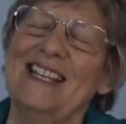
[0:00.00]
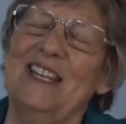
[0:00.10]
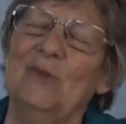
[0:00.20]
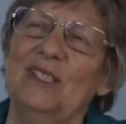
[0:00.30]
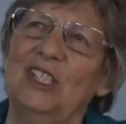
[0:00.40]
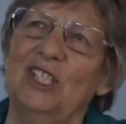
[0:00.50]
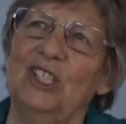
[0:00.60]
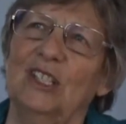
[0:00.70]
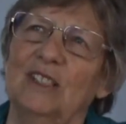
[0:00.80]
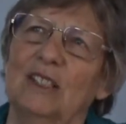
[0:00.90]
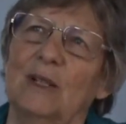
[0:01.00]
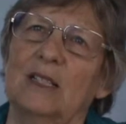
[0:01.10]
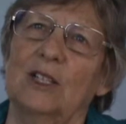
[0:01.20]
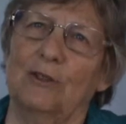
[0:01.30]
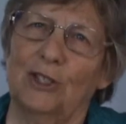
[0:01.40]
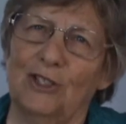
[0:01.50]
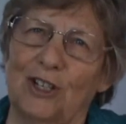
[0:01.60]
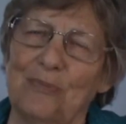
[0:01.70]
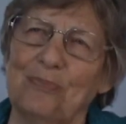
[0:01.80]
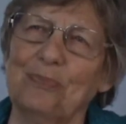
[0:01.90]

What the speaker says: And he was teaching us about literature.